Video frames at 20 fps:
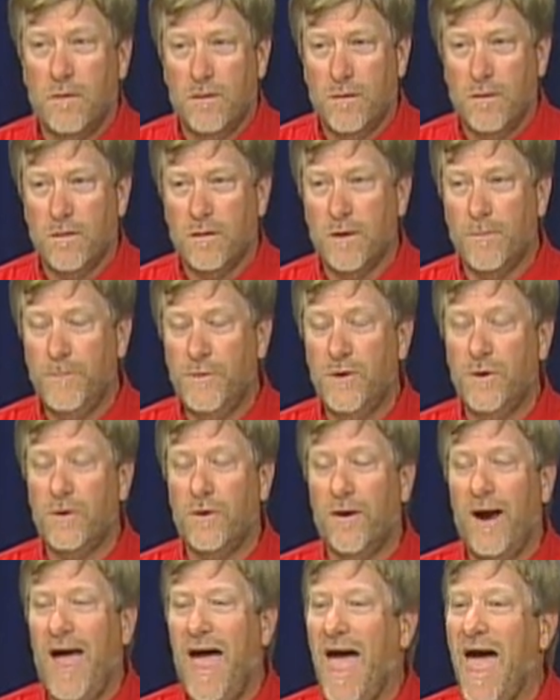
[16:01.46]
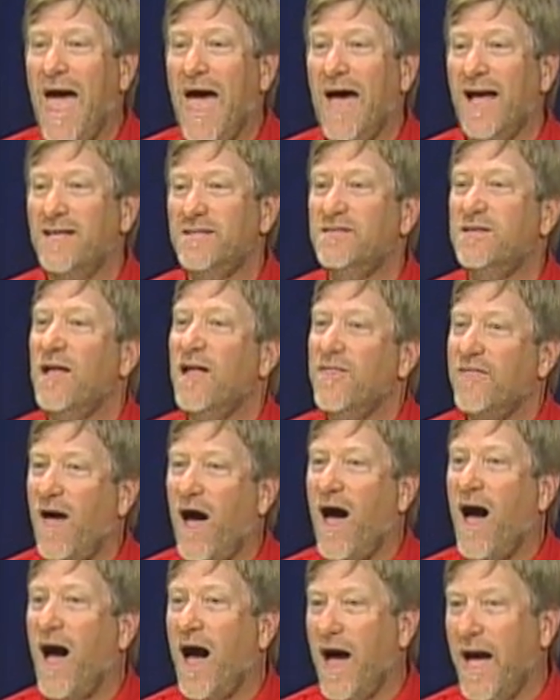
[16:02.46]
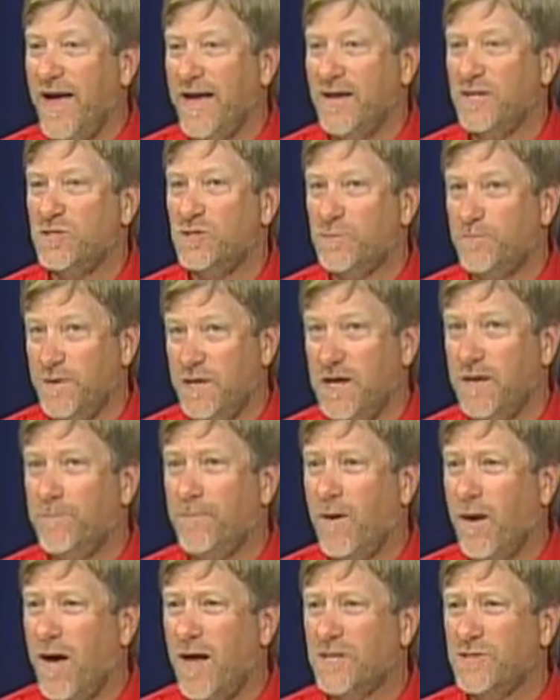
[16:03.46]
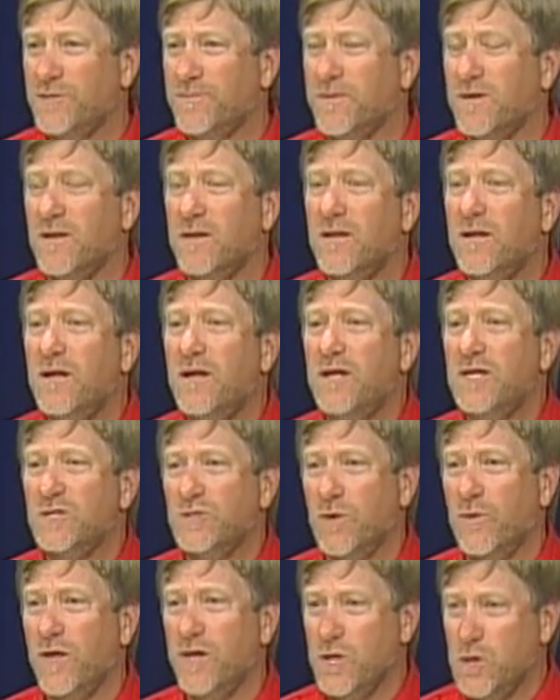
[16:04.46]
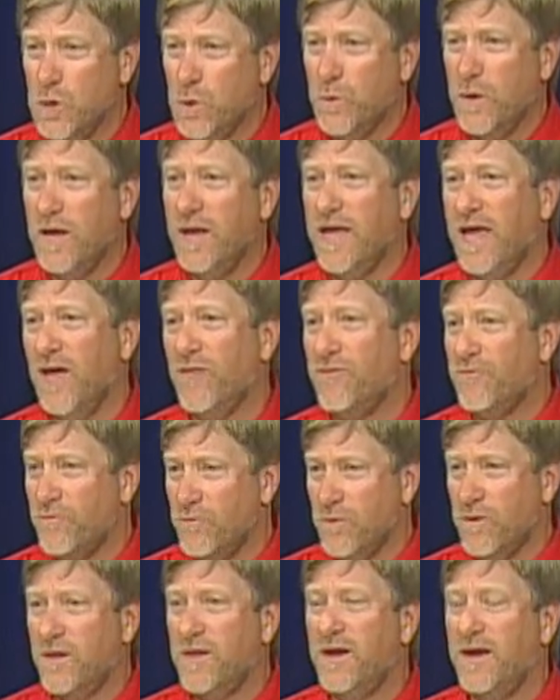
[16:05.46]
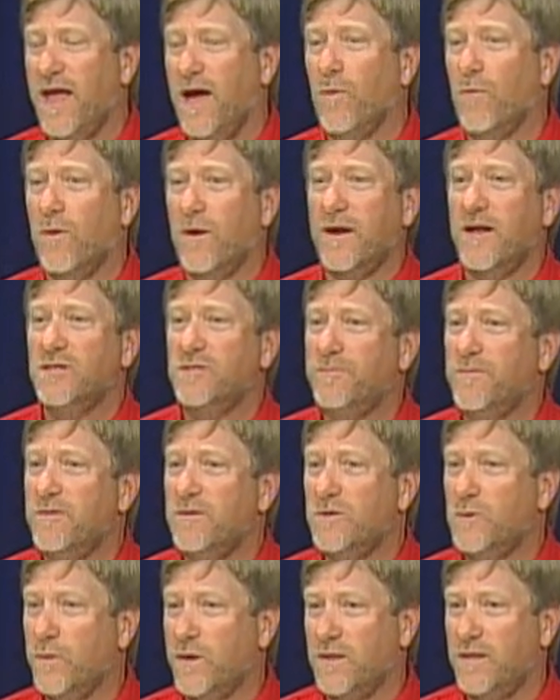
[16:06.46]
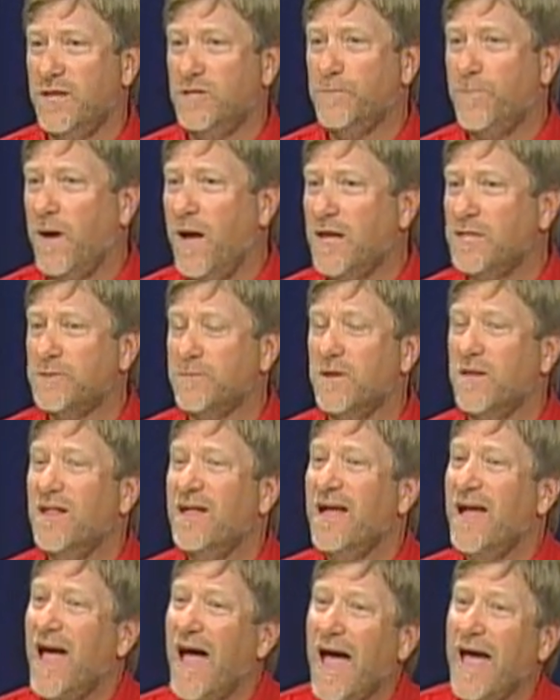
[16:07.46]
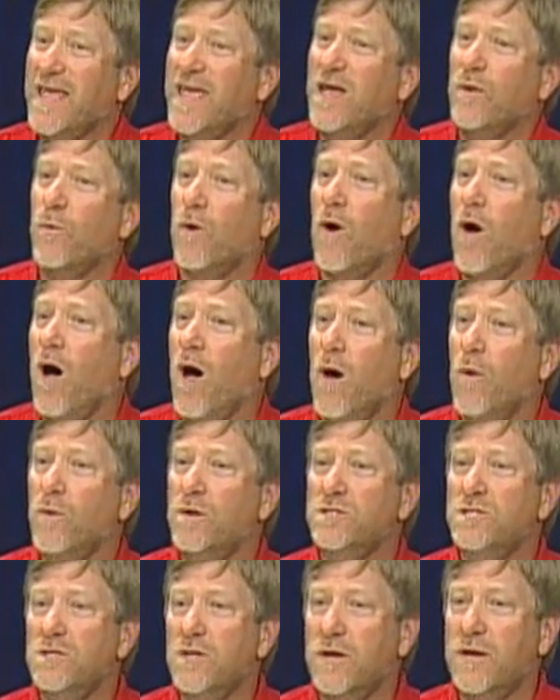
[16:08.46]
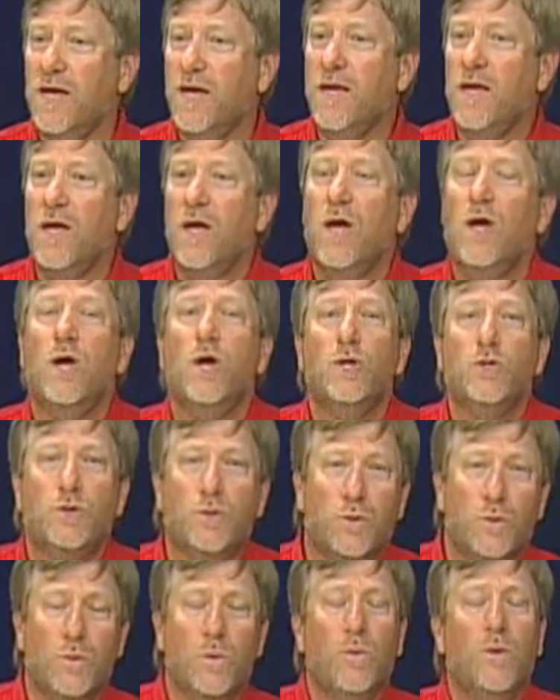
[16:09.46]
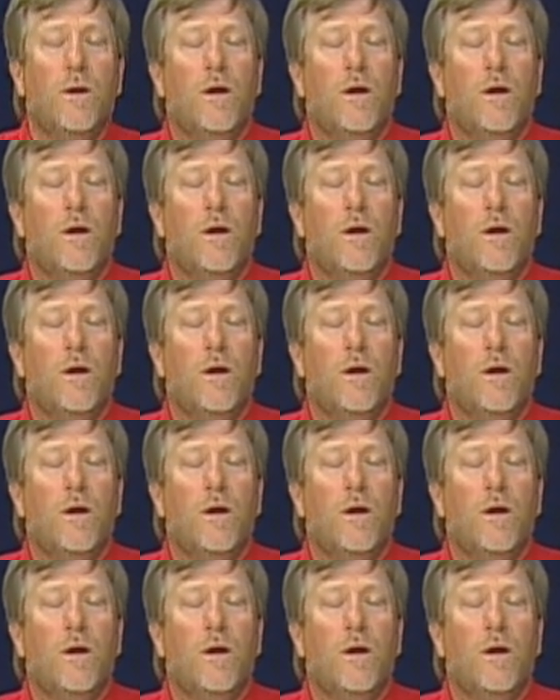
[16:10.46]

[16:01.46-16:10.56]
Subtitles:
computer has the highest speed possible so that you can get through the network as quickly as possible. Again, we're always looking to